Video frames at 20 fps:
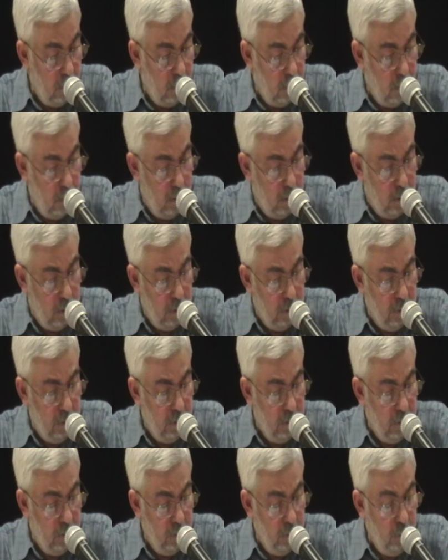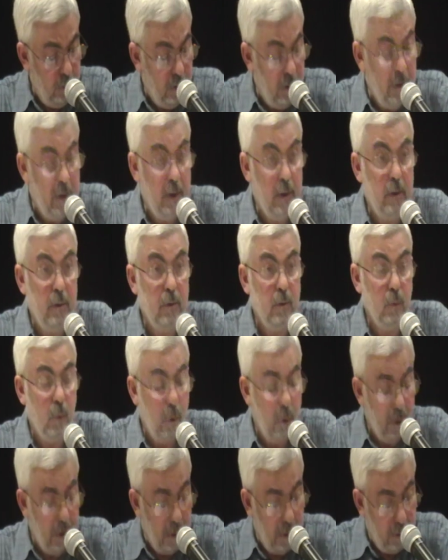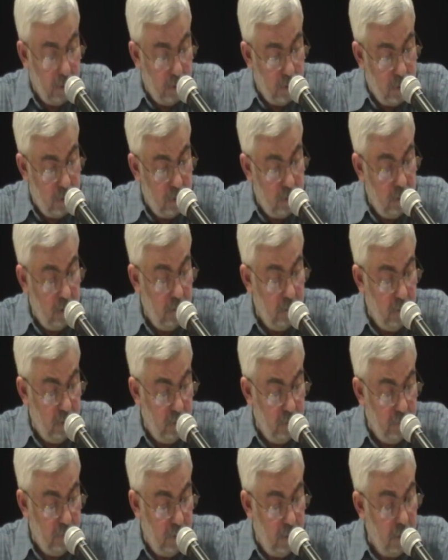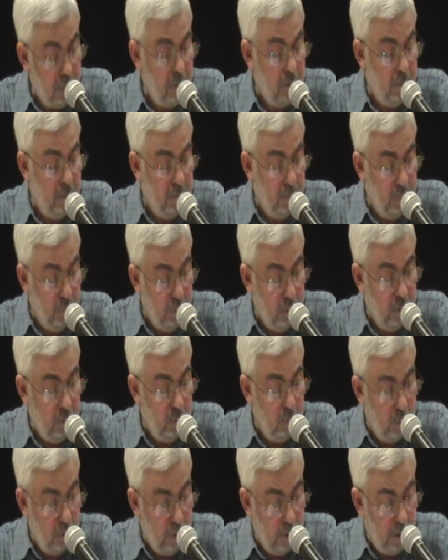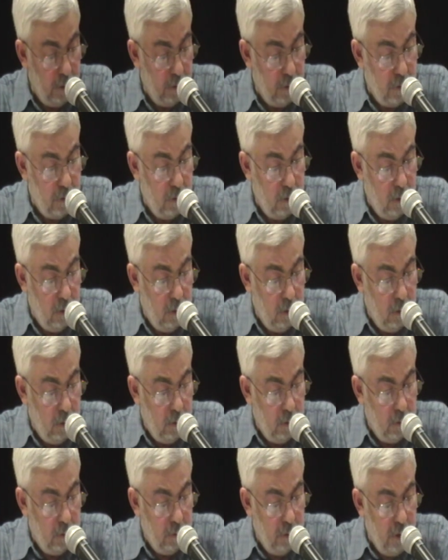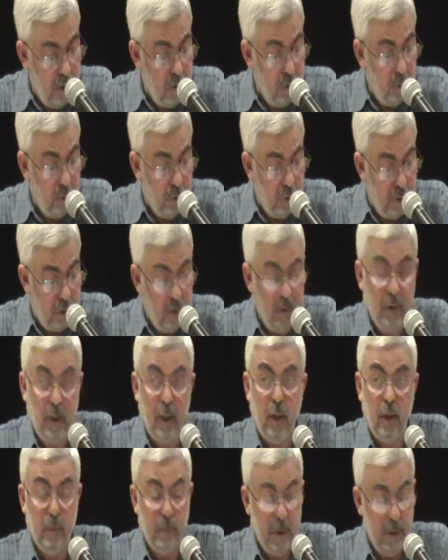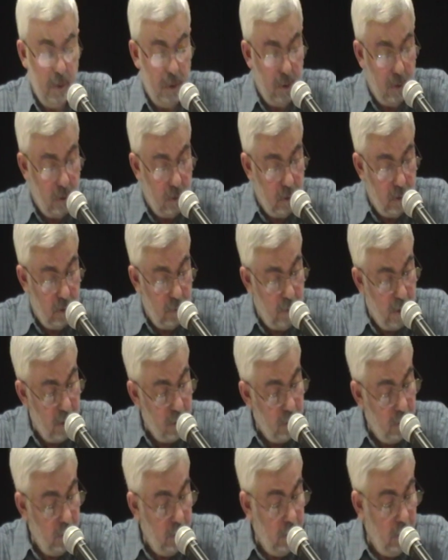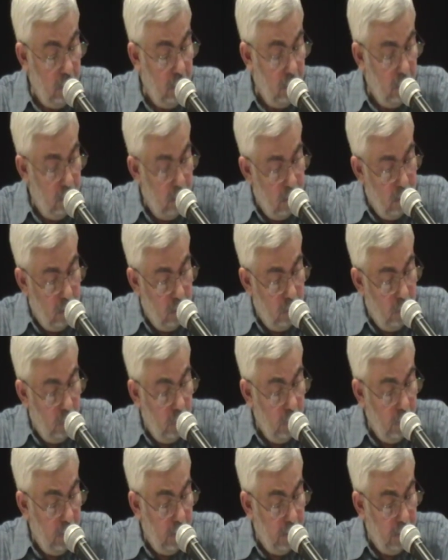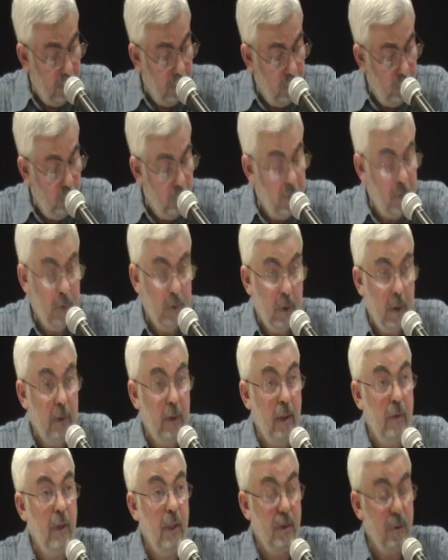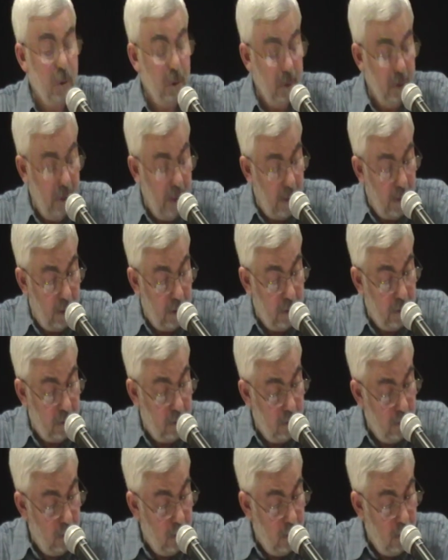the nuclear warheads, the large number of nuclear warheads, resource endowments, especially oil and natural gas.